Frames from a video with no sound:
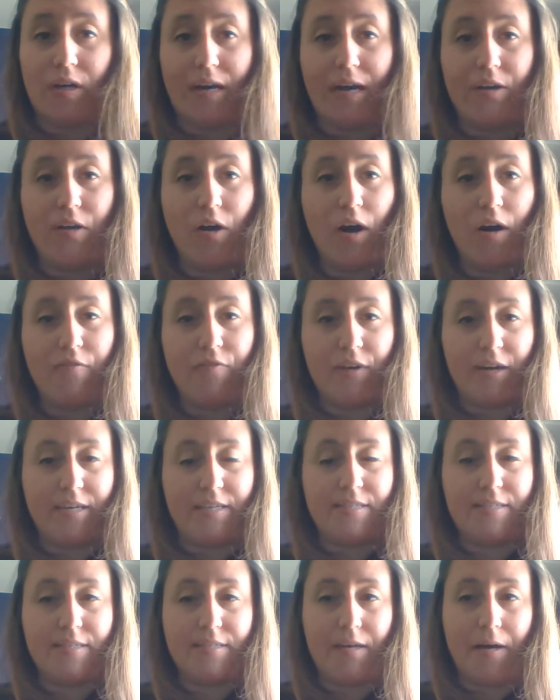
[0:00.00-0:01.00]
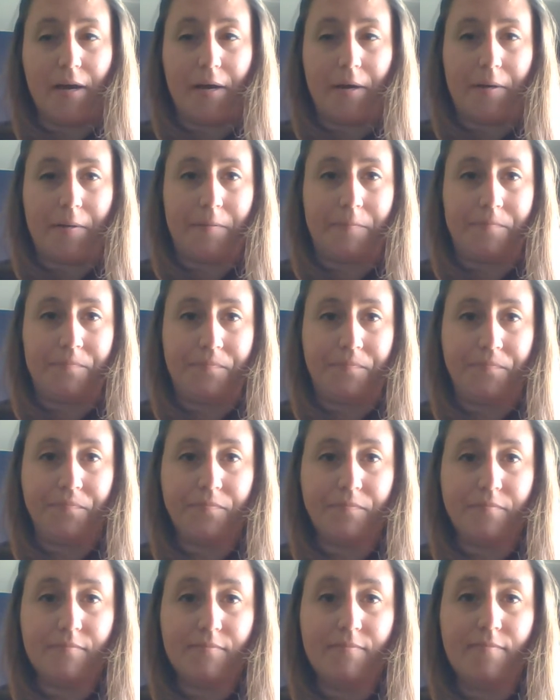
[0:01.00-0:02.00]
on off ice
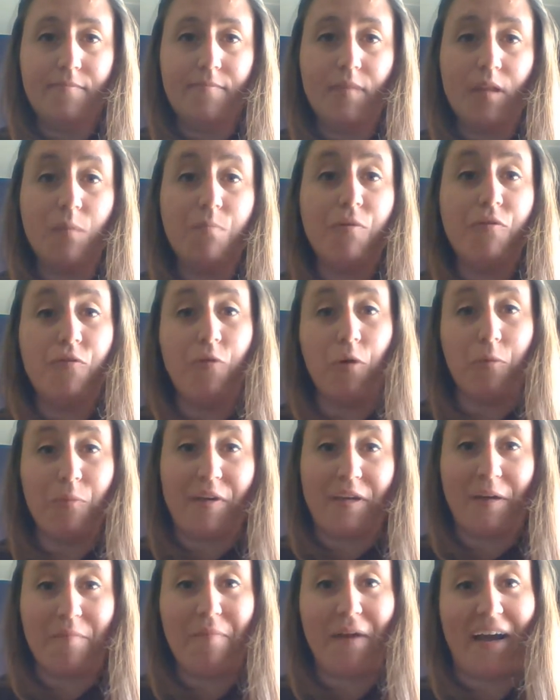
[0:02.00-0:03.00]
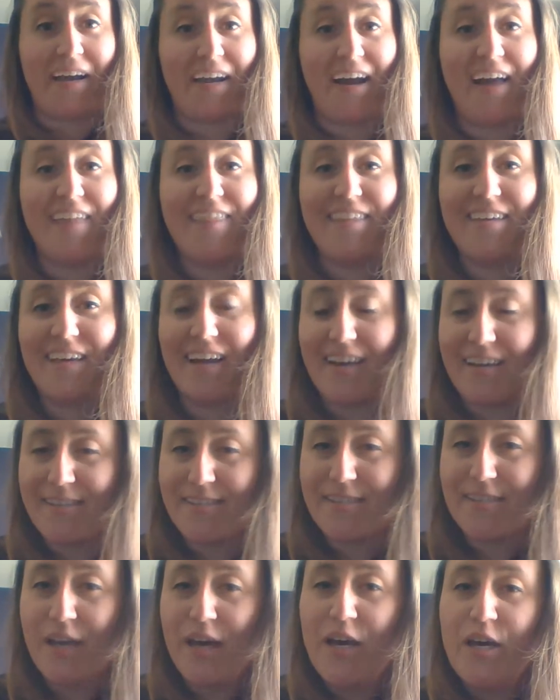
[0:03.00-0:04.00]
before we get back on the
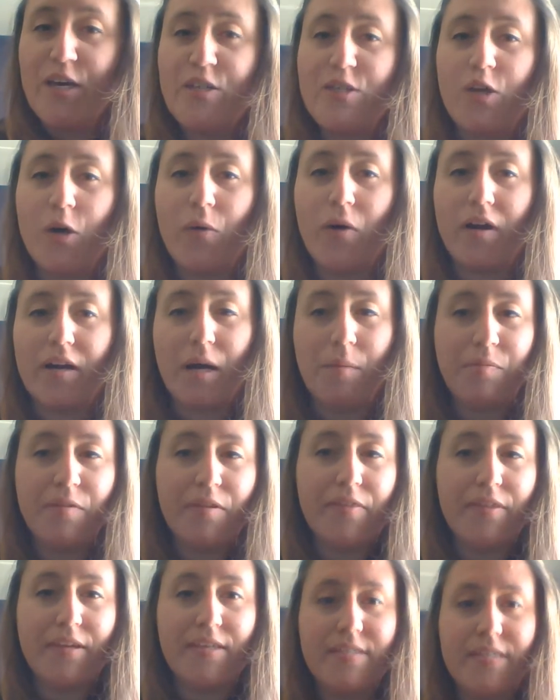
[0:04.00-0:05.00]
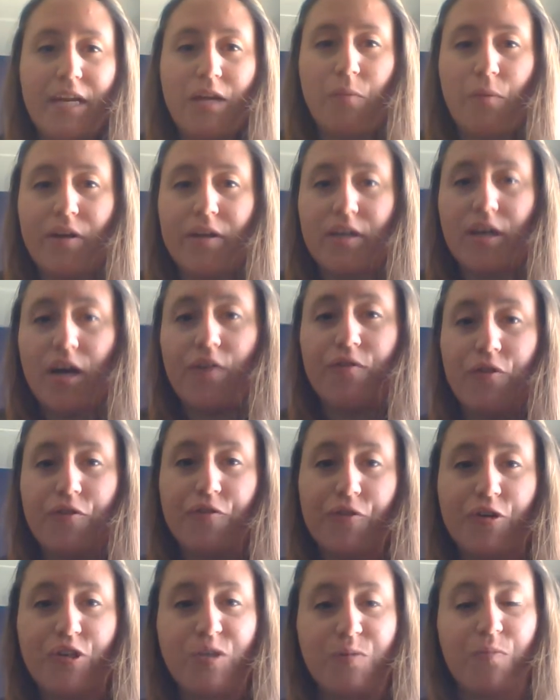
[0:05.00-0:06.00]
ice. So a couple of things that I want to cover
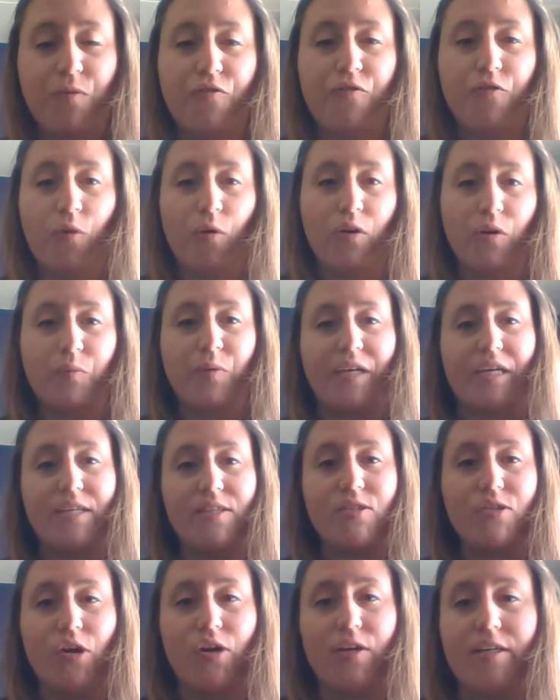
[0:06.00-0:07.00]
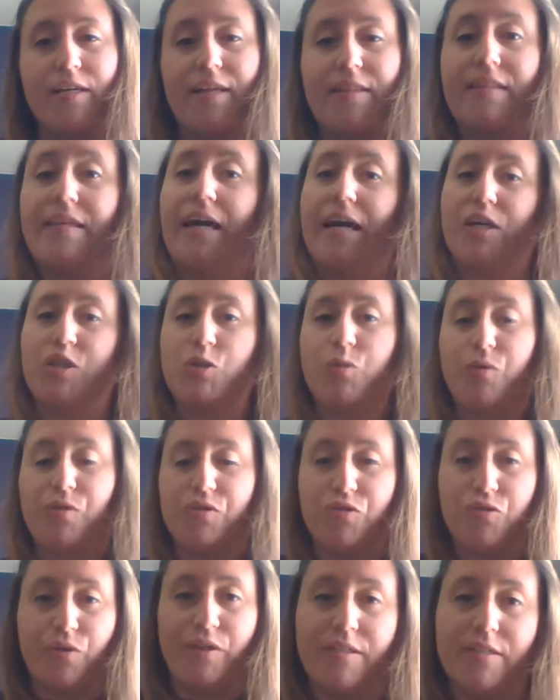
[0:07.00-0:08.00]
first before we get started on the actual
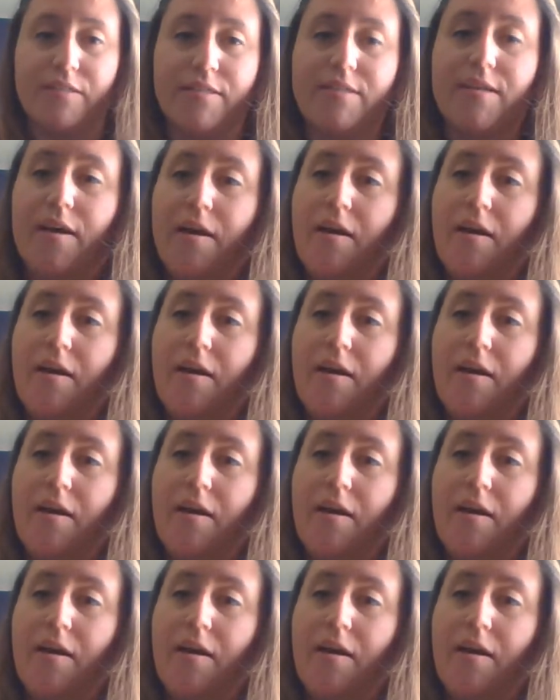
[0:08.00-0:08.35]
drills